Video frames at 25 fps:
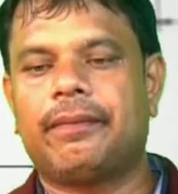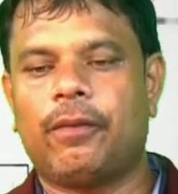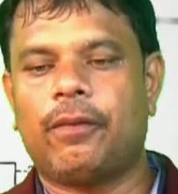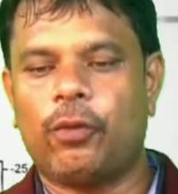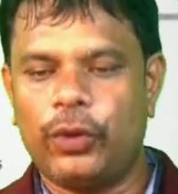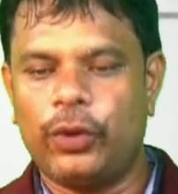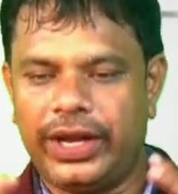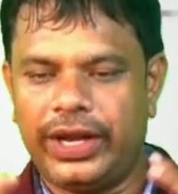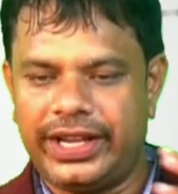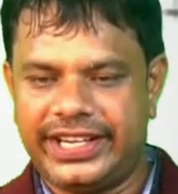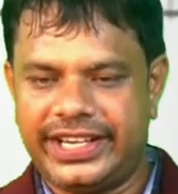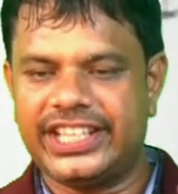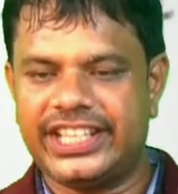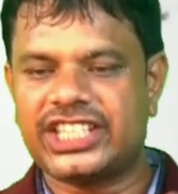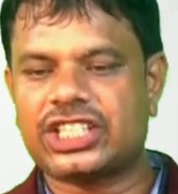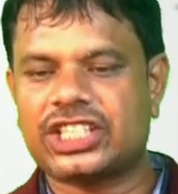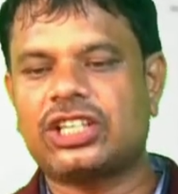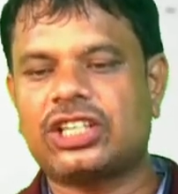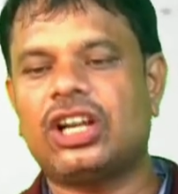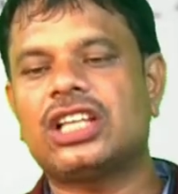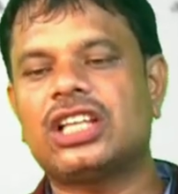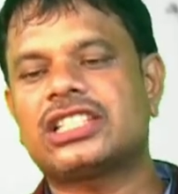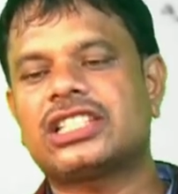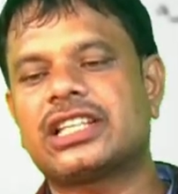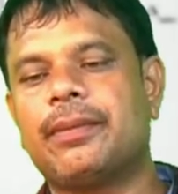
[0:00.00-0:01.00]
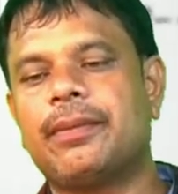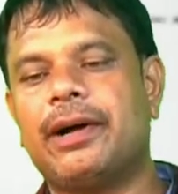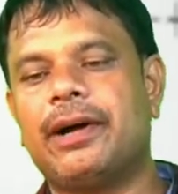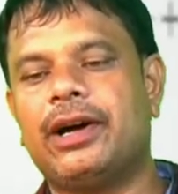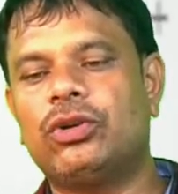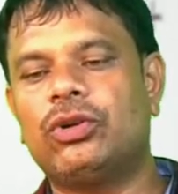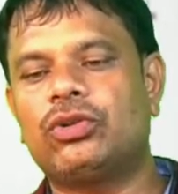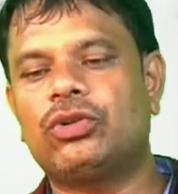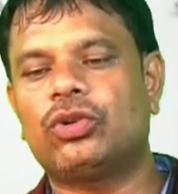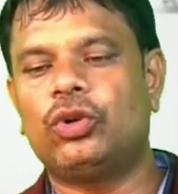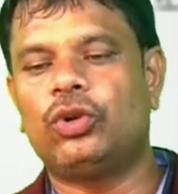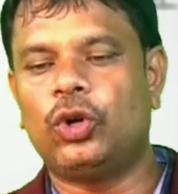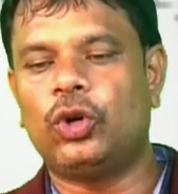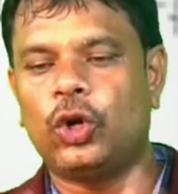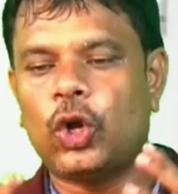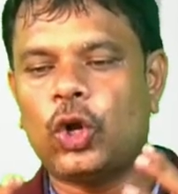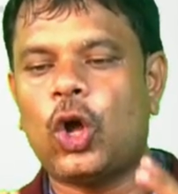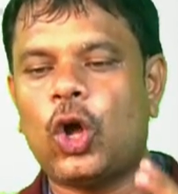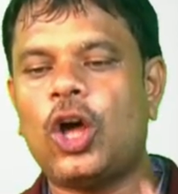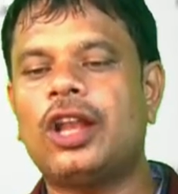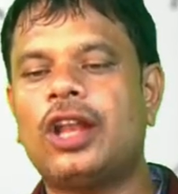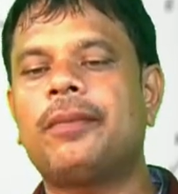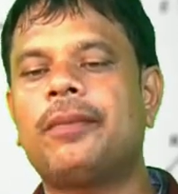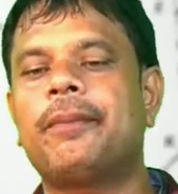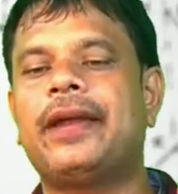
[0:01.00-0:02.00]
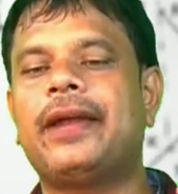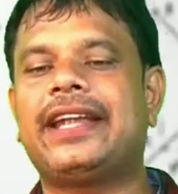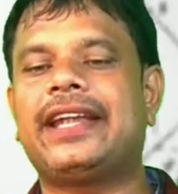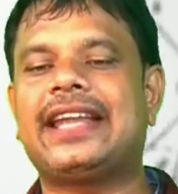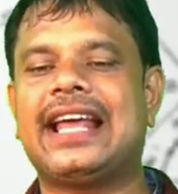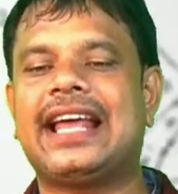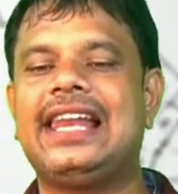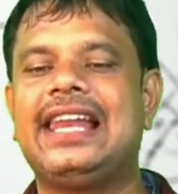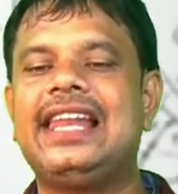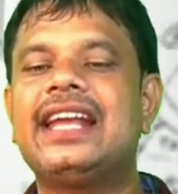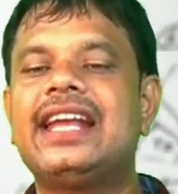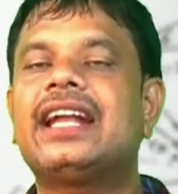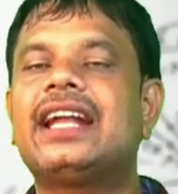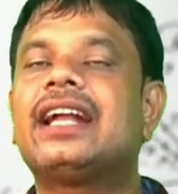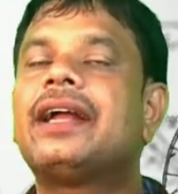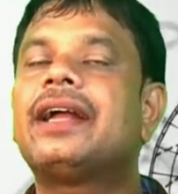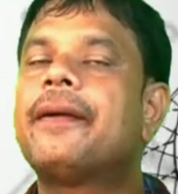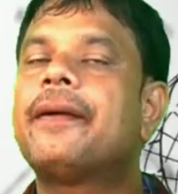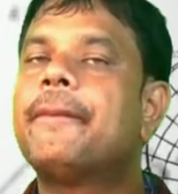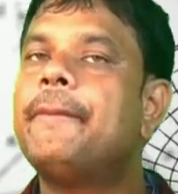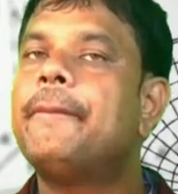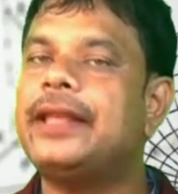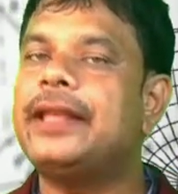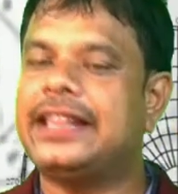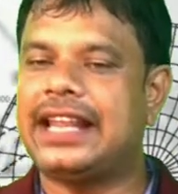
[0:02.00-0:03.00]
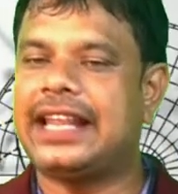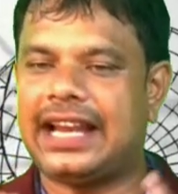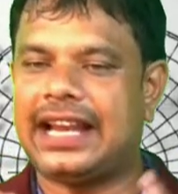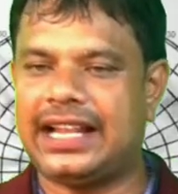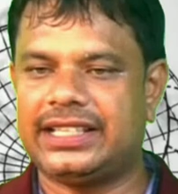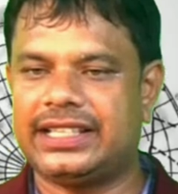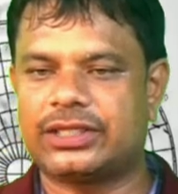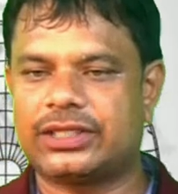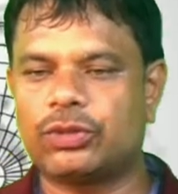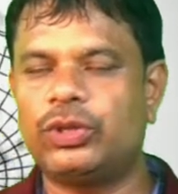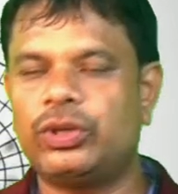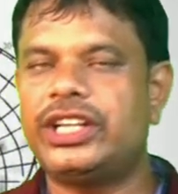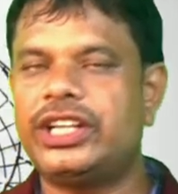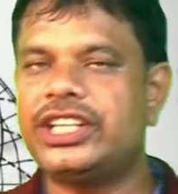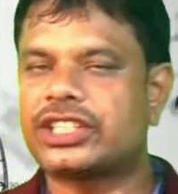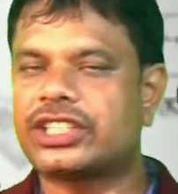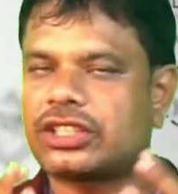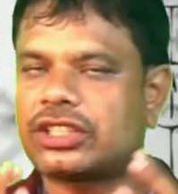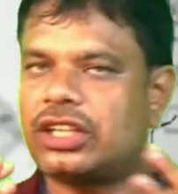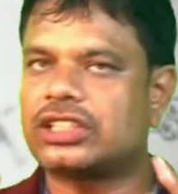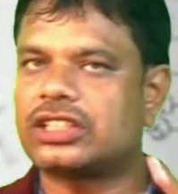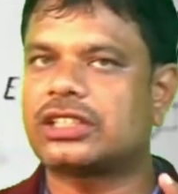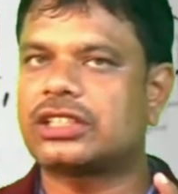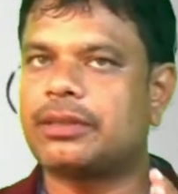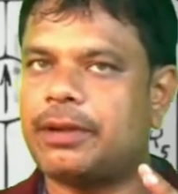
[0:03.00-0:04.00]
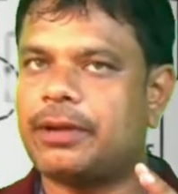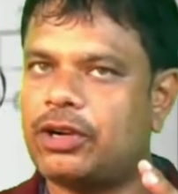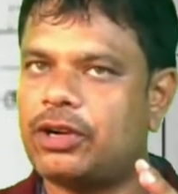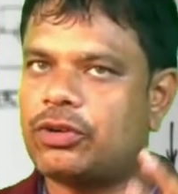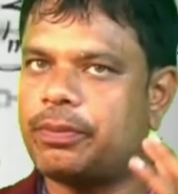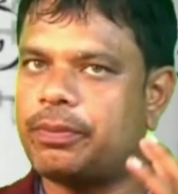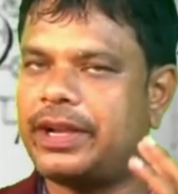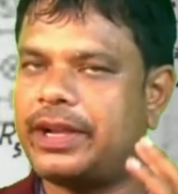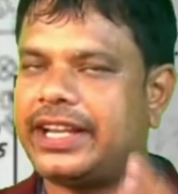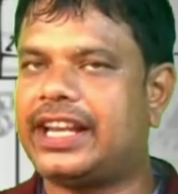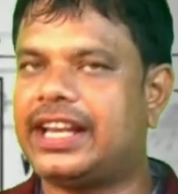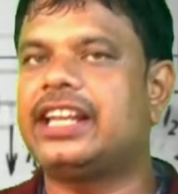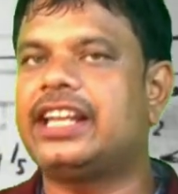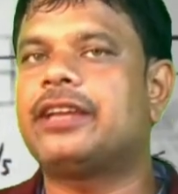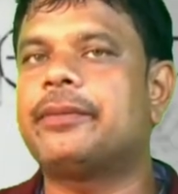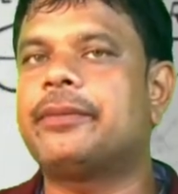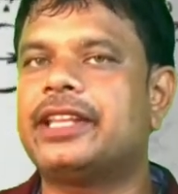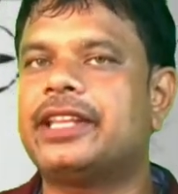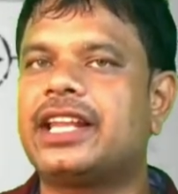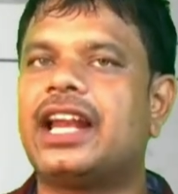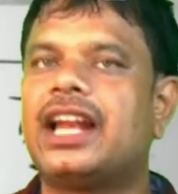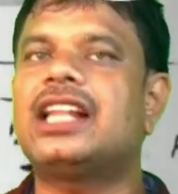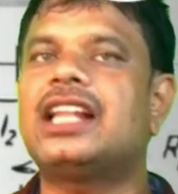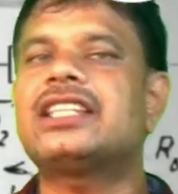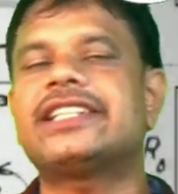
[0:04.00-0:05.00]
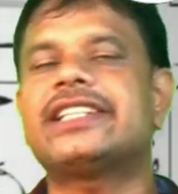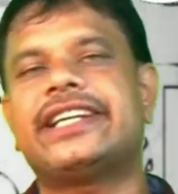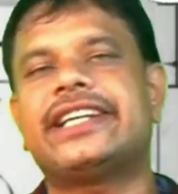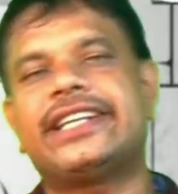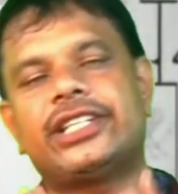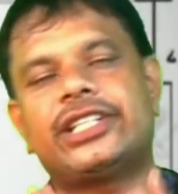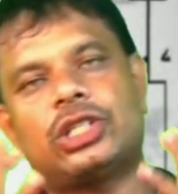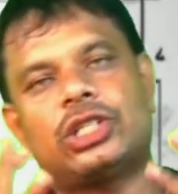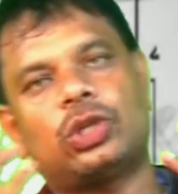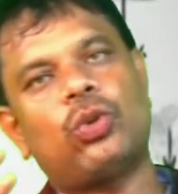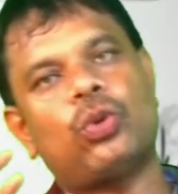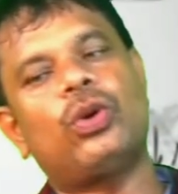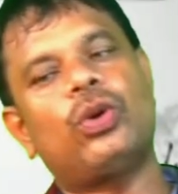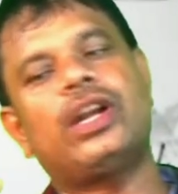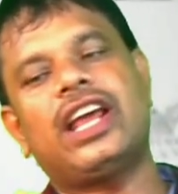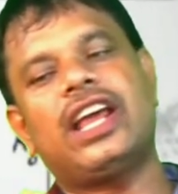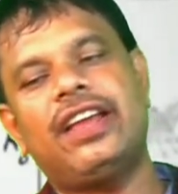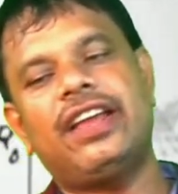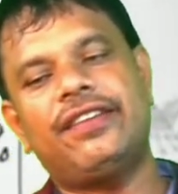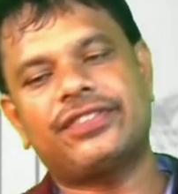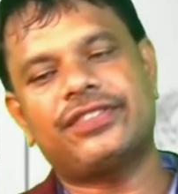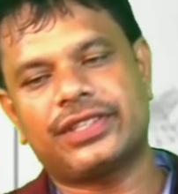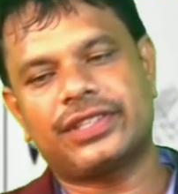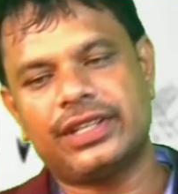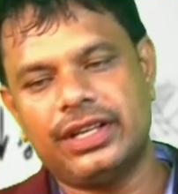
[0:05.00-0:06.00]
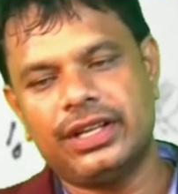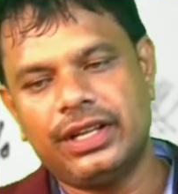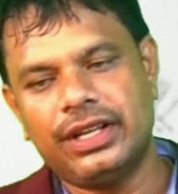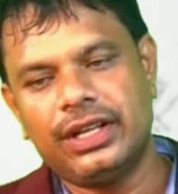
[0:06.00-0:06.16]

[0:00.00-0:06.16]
we discuss about non-metallic minerals. We discuss about metallic minerals. It is two types.